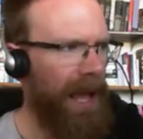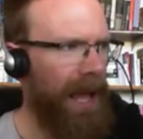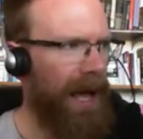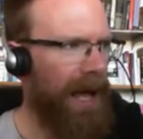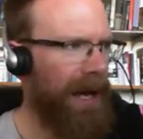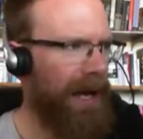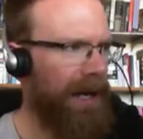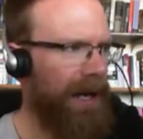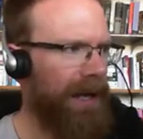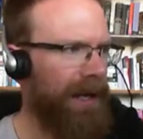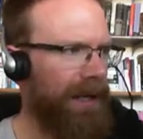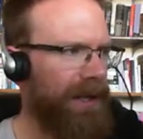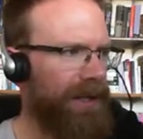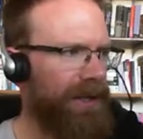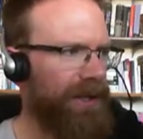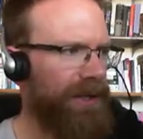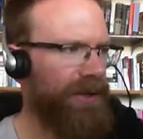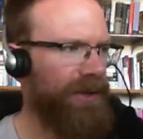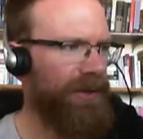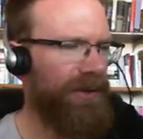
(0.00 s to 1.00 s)
Uh,
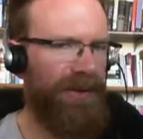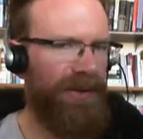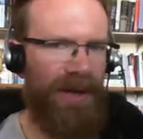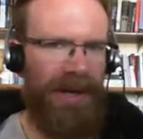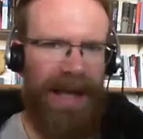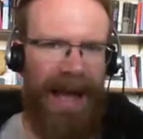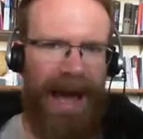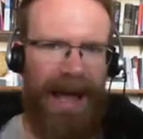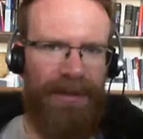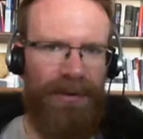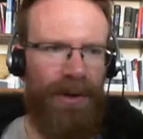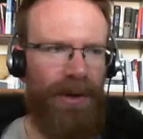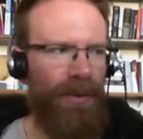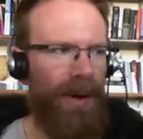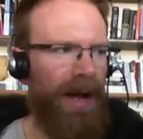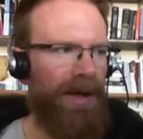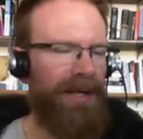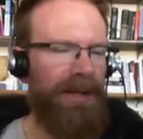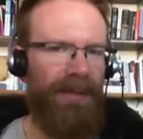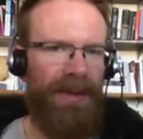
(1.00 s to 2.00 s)
they're gathering
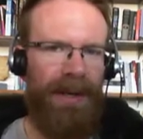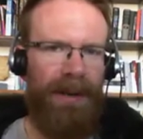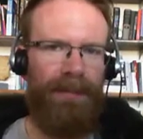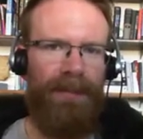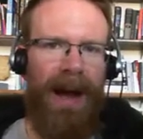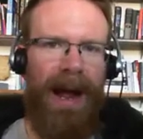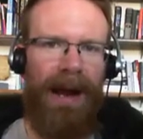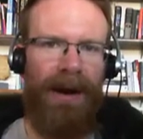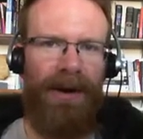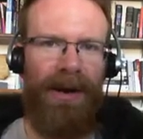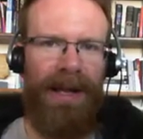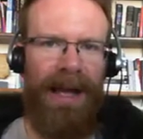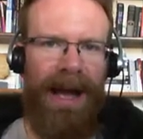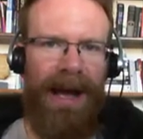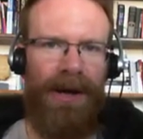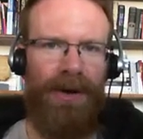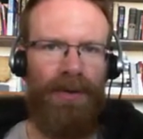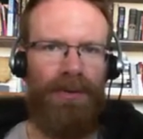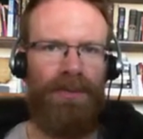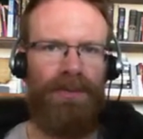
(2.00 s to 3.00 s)
around him and admiring
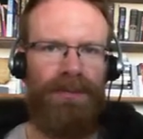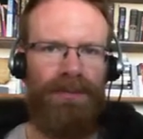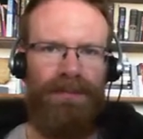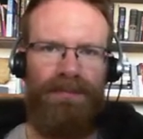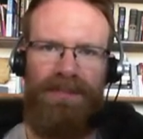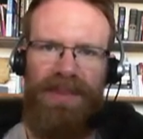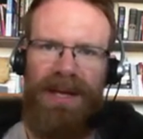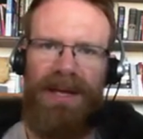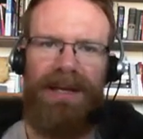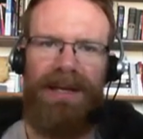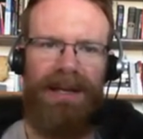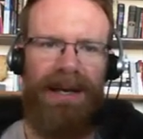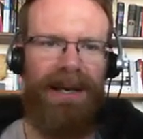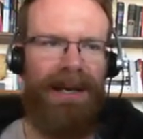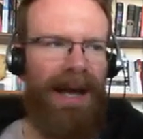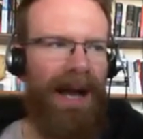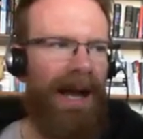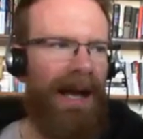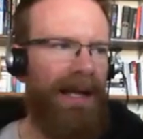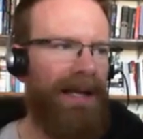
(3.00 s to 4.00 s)
how big a
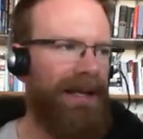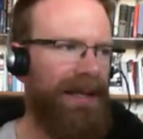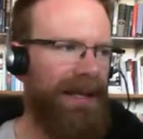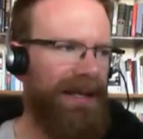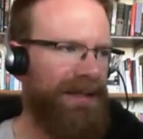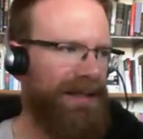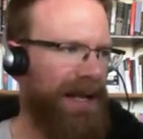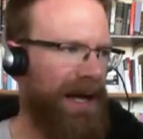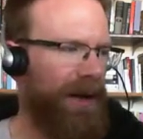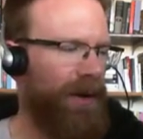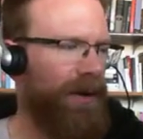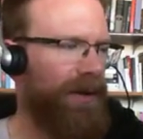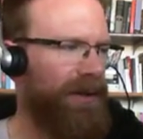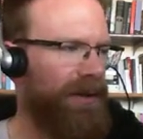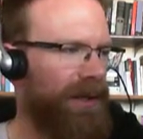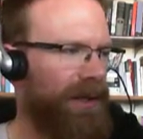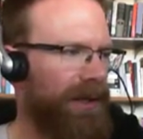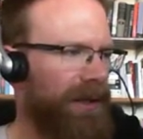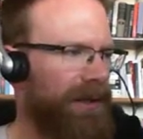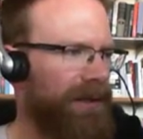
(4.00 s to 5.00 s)
guy he is and how
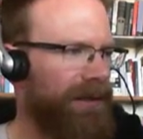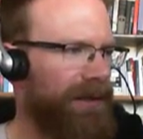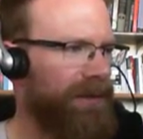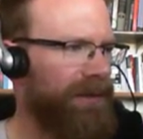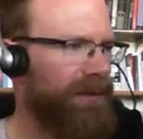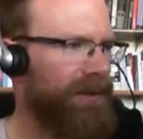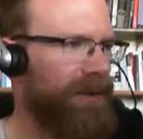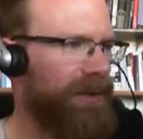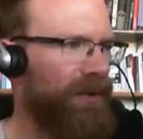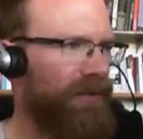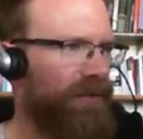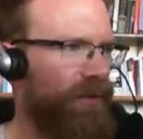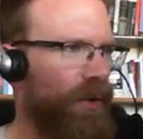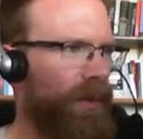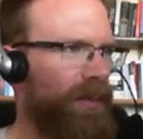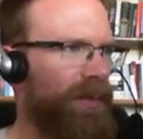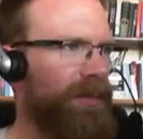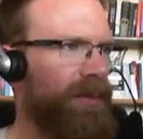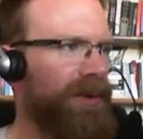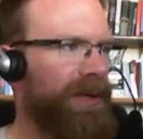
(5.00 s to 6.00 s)
uh, you know
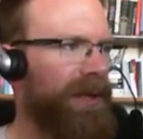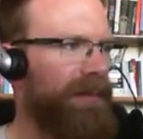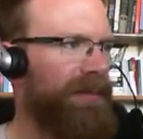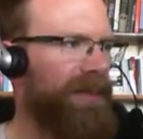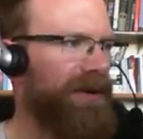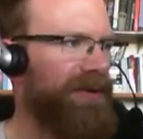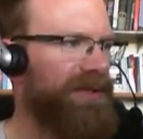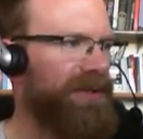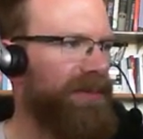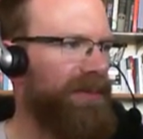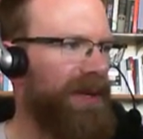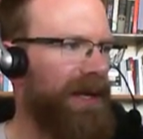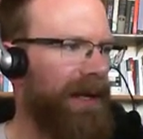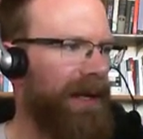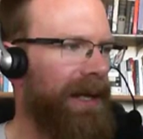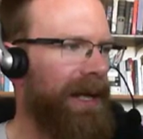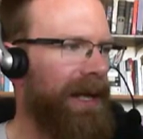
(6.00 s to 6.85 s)
formidable he appears to be.